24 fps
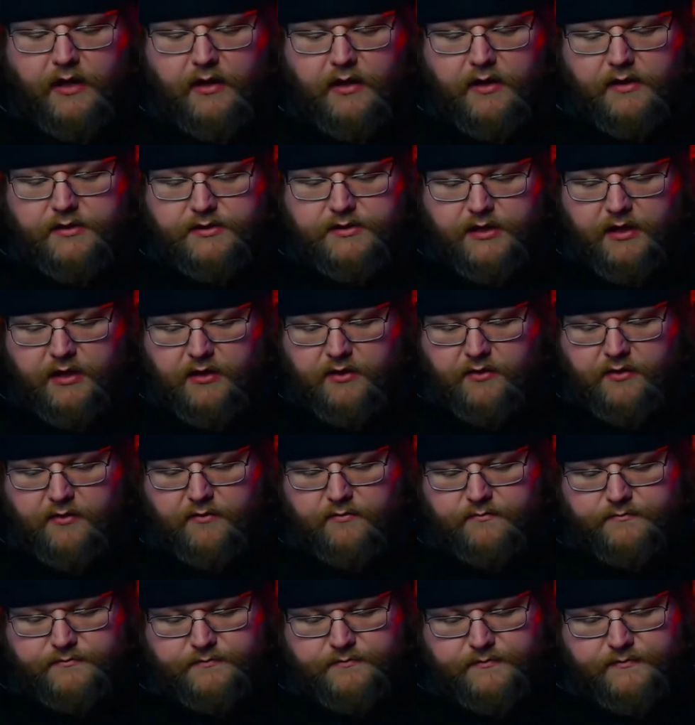
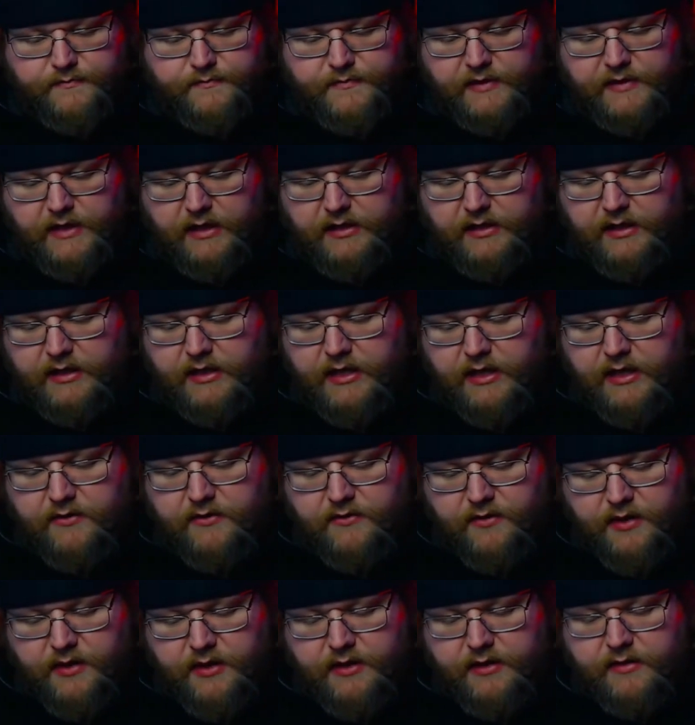So, got the
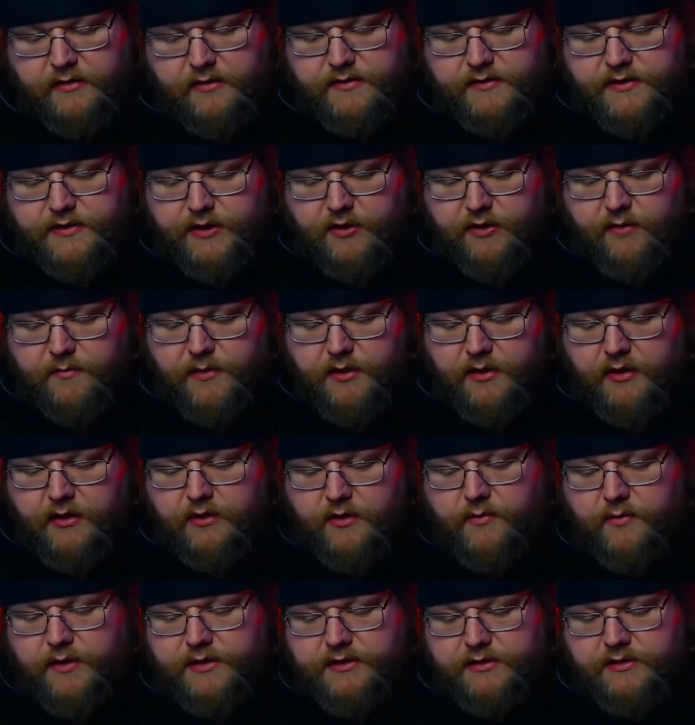Kindred
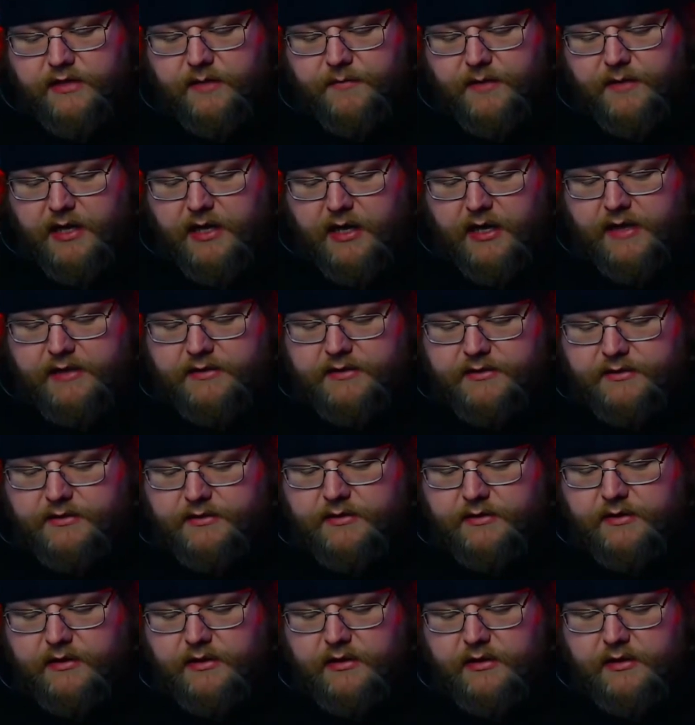Steelbook with slipcase.
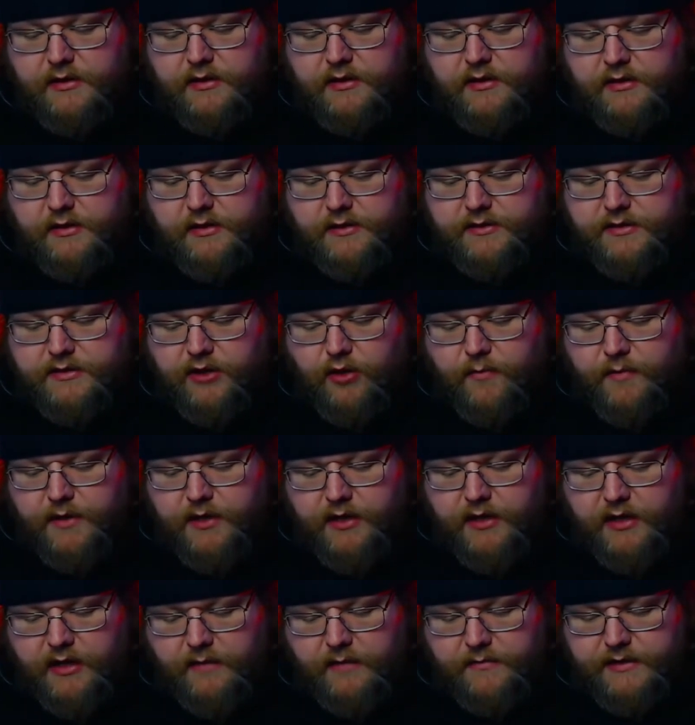Let's open
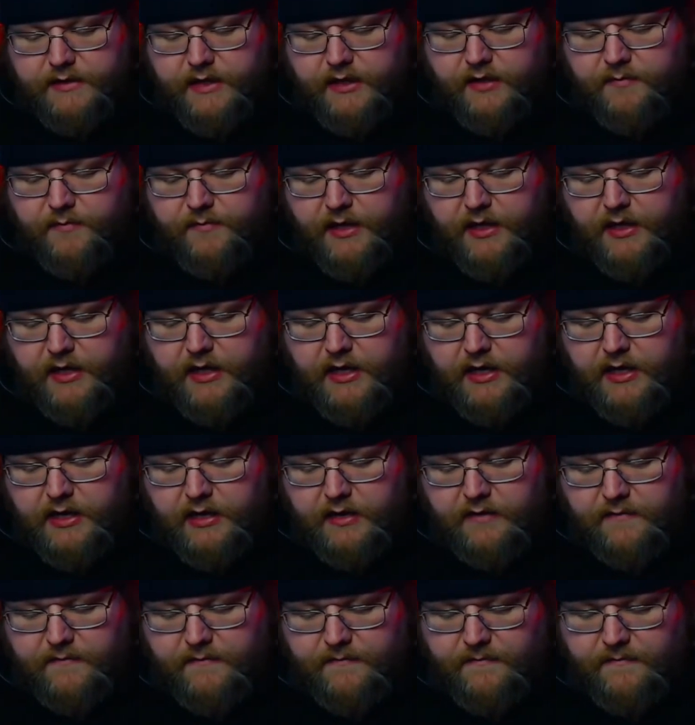it up and take a peek at it.